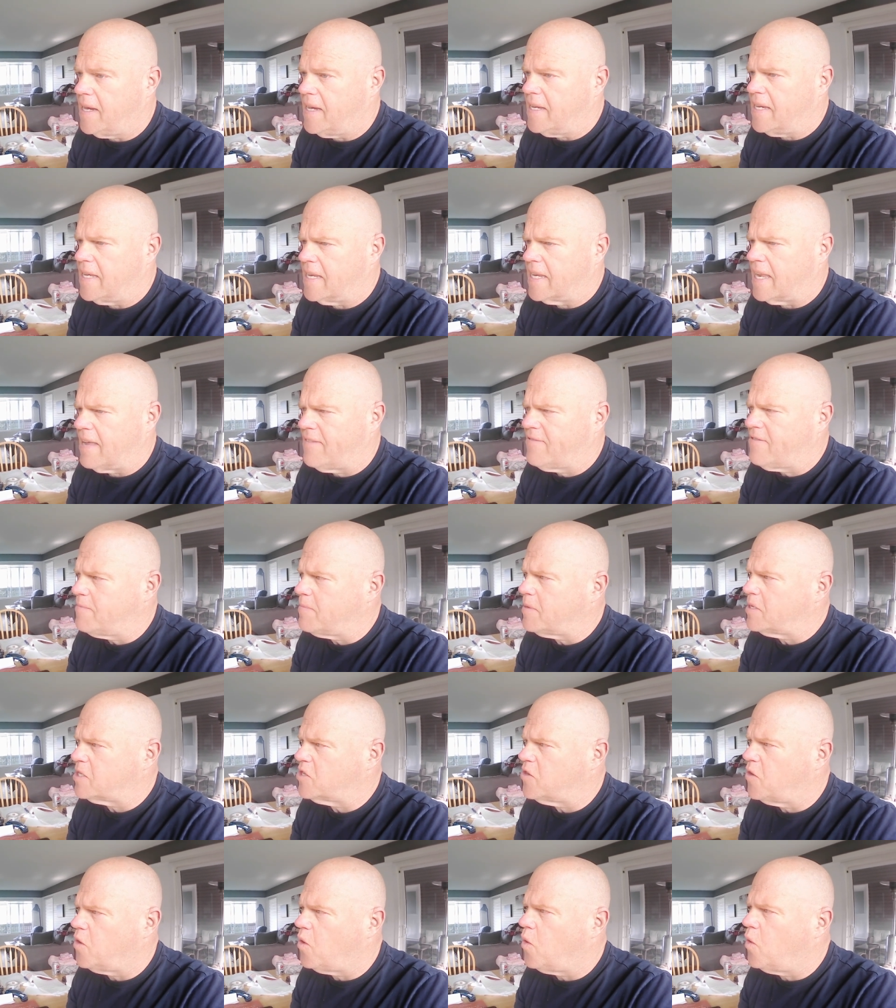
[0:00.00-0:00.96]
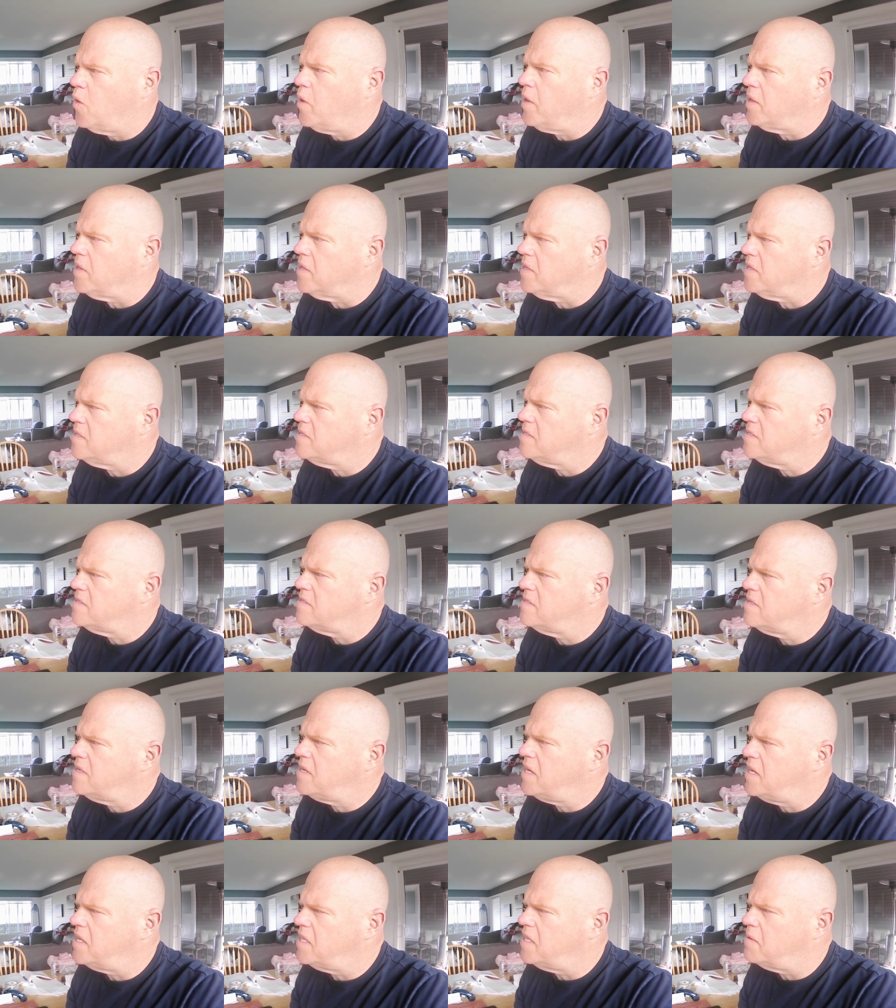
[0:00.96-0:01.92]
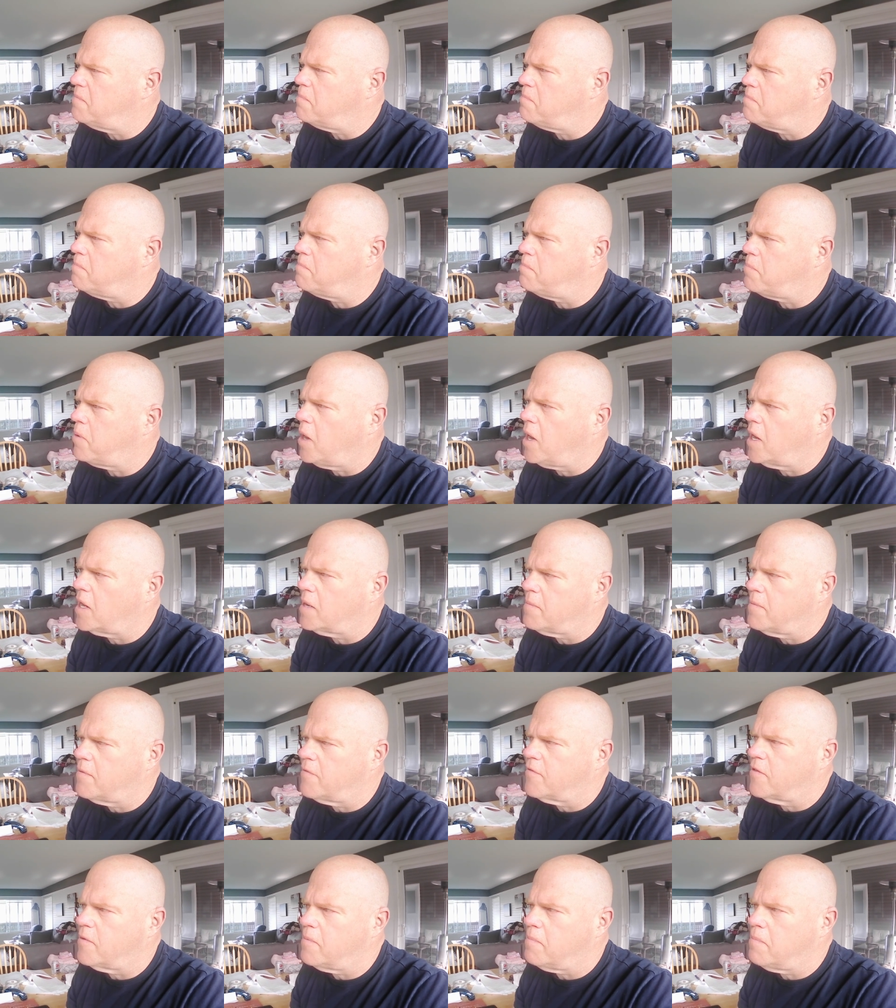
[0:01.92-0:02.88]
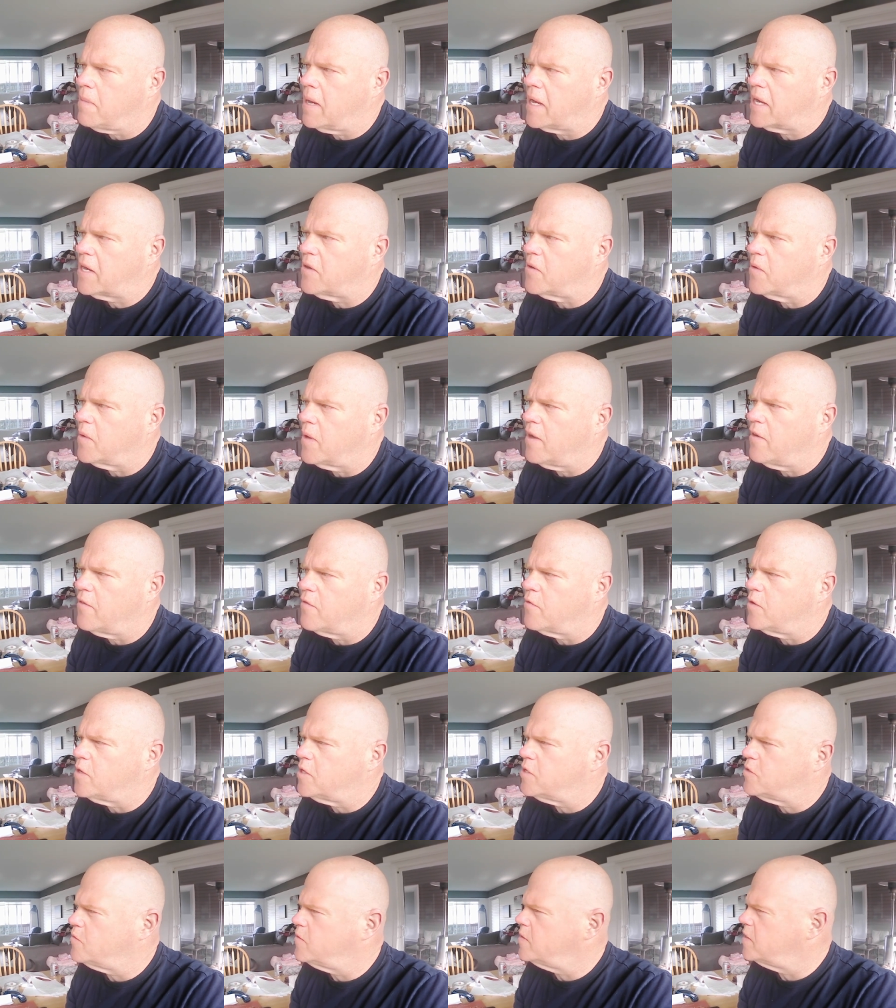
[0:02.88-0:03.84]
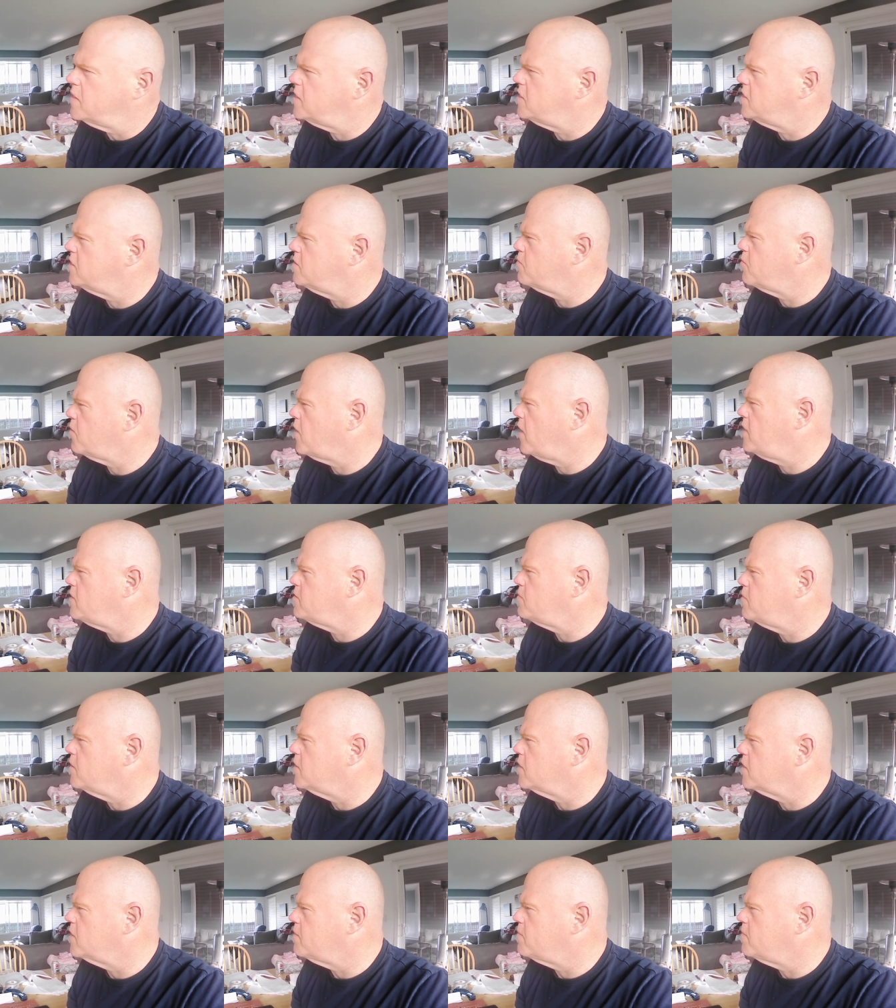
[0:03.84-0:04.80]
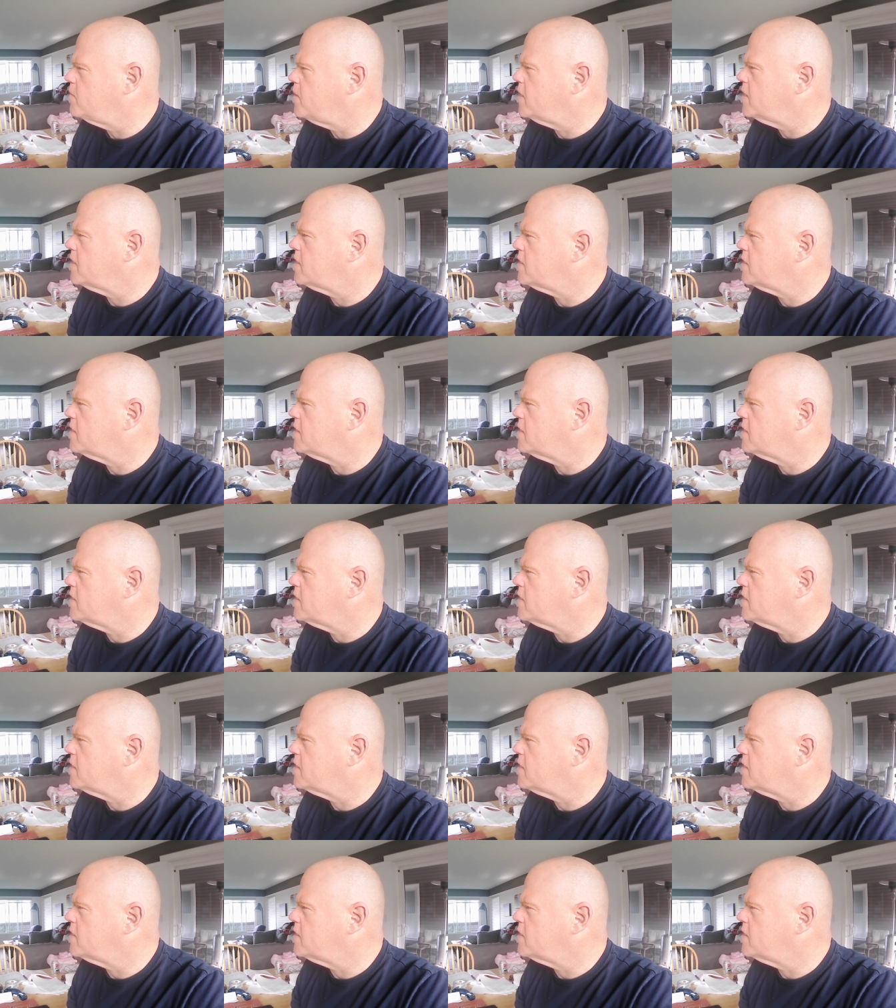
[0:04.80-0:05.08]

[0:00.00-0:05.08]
It left a bunch of oil in the bottom of the microwave, which really surprised me a little bit,